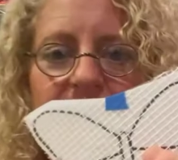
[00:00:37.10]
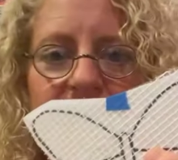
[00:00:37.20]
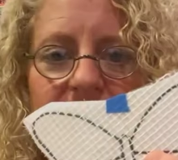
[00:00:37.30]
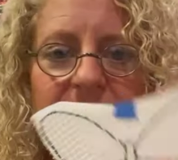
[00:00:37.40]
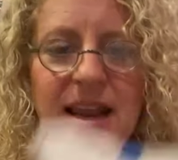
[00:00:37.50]

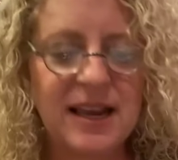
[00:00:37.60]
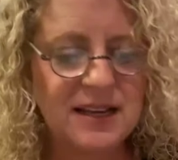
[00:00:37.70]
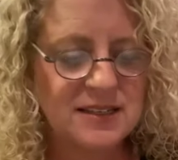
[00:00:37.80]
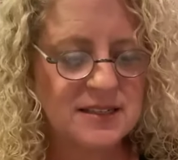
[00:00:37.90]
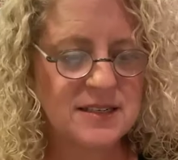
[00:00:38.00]

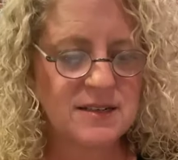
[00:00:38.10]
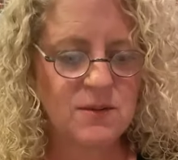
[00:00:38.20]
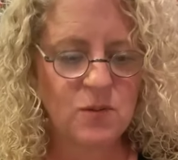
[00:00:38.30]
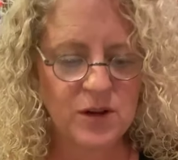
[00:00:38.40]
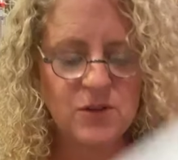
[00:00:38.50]
And
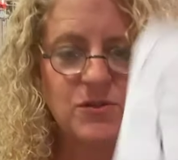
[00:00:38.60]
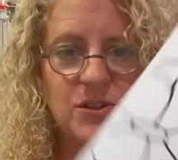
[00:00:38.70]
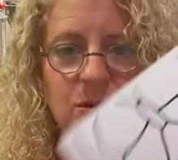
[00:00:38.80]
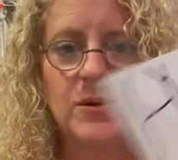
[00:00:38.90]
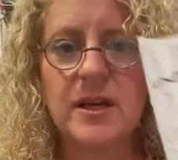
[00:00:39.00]
what you
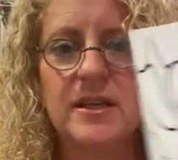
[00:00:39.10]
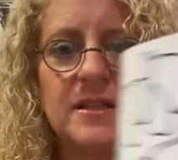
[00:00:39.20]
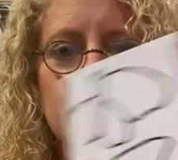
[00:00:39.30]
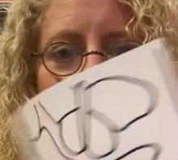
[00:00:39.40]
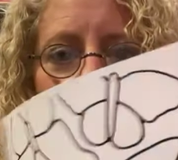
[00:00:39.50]
do
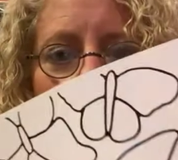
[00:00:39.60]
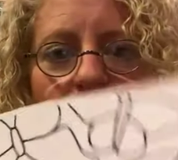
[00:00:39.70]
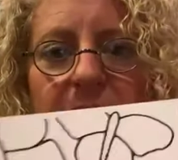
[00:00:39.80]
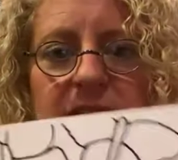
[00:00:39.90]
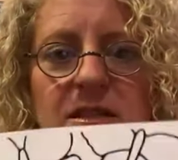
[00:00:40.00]
is you
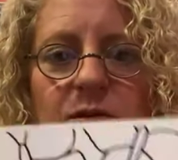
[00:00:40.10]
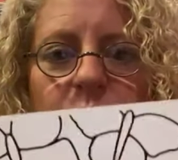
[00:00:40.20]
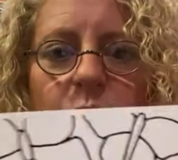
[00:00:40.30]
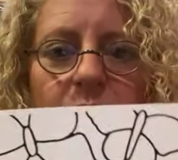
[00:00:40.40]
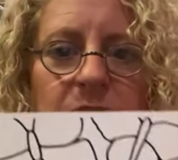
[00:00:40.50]
ask
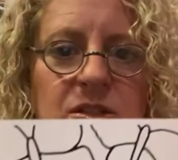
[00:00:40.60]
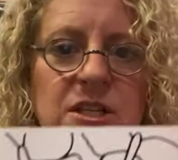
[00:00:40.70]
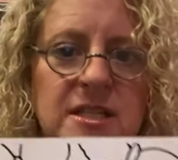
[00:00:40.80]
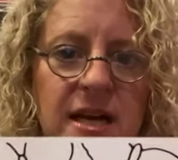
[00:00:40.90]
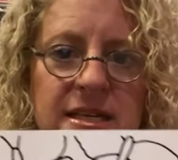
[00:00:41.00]
for, she's
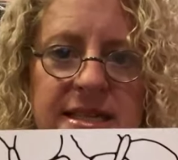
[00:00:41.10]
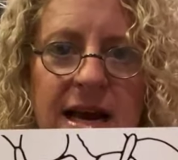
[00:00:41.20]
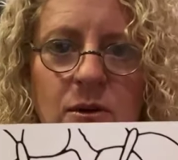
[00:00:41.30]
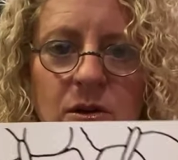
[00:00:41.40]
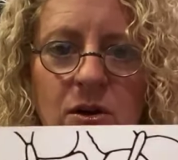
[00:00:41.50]
got a
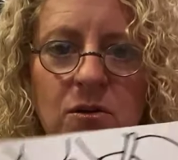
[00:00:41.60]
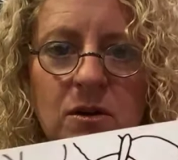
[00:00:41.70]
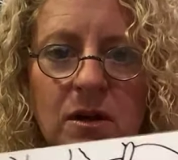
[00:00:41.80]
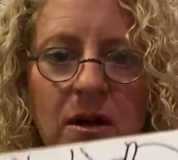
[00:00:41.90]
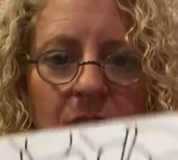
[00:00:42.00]
download.
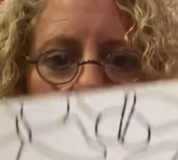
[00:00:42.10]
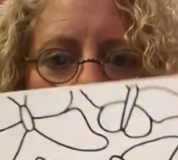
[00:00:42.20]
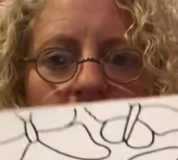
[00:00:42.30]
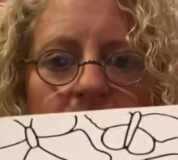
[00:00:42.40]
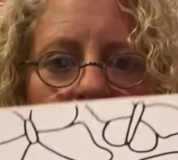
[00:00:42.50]

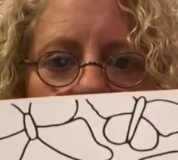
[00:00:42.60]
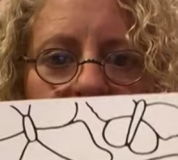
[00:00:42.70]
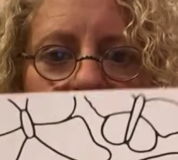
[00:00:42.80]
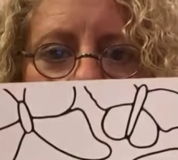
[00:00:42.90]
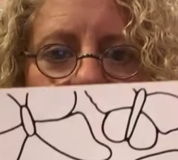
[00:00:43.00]
This
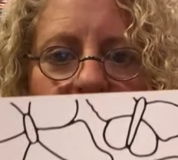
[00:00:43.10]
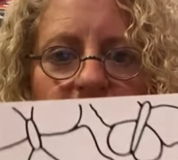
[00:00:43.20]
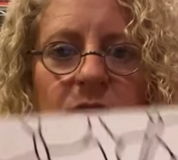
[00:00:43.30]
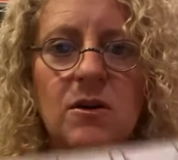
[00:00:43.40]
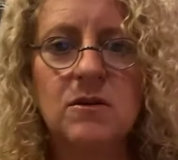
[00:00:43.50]
is the
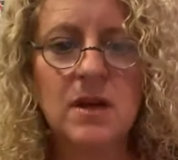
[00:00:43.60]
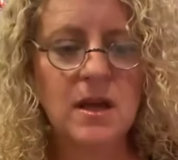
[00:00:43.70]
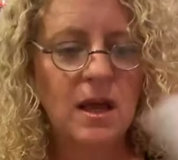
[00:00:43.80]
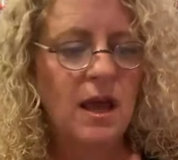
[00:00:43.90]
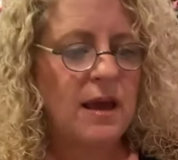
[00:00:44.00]
download.
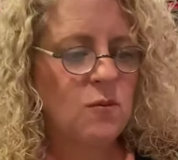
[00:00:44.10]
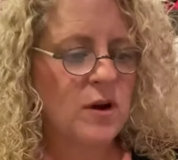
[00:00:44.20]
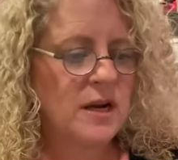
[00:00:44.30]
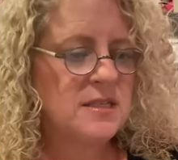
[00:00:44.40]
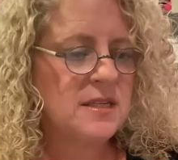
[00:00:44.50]
And what
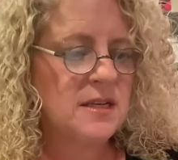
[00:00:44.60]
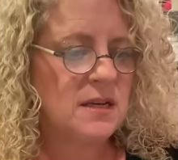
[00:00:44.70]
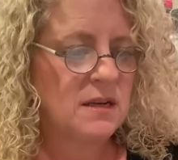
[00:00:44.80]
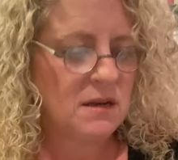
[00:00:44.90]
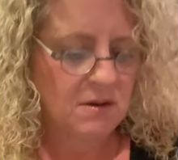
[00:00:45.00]
I
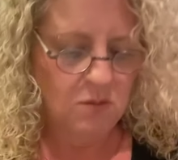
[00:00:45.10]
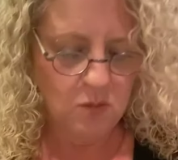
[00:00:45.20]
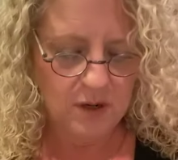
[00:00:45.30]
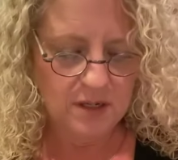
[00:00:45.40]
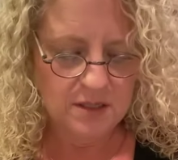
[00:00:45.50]
did
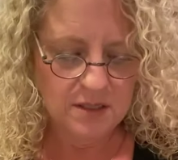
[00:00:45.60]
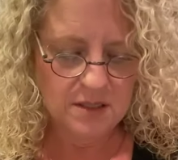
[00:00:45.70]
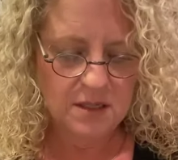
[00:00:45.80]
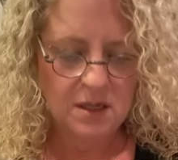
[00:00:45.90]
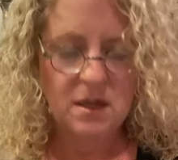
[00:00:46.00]
was
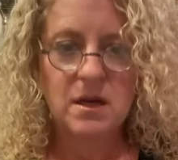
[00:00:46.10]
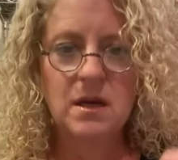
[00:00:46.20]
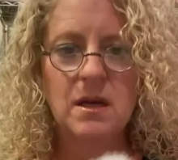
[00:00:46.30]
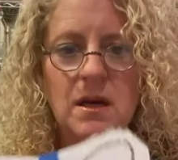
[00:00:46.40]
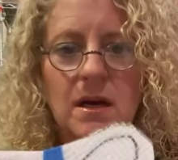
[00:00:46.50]

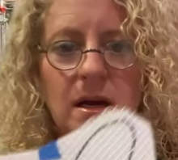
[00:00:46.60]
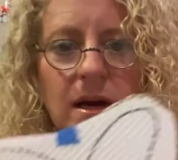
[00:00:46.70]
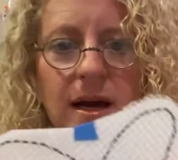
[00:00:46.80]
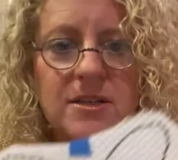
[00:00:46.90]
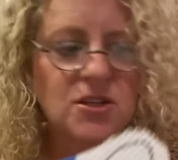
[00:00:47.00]

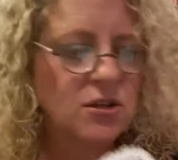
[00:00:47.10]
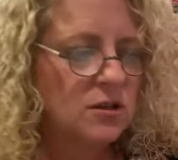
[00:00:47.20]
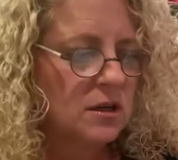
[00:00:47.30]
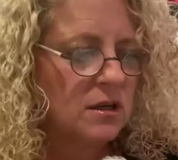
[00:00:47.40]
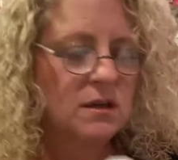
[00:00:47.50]
I
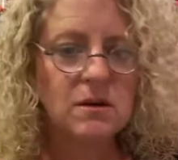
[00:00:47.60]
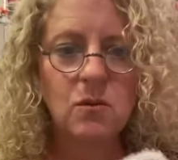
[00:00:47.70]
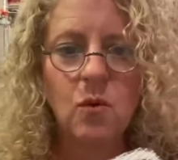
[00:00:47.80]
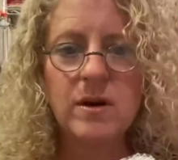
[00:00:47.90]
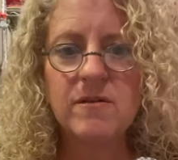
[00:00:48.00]
took
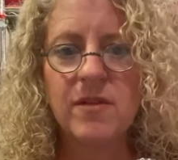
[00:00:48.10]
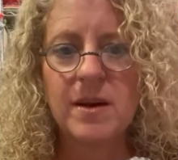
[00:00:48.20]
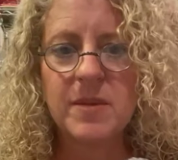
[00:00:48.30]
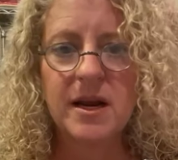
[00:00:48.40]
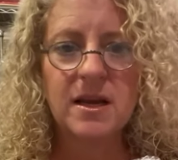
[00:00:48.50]
one of them
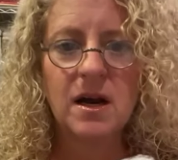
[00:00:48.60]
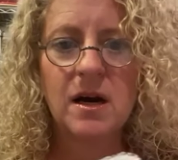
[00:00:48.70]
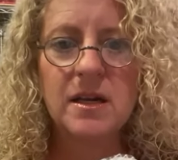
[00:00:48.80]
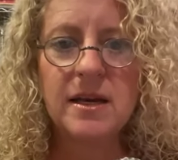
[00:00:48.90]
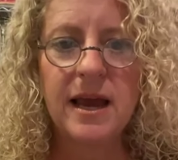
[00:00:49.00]
and I cut
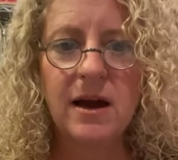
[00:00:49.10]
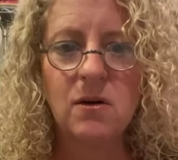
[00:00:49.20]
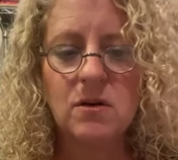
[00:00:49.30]
it out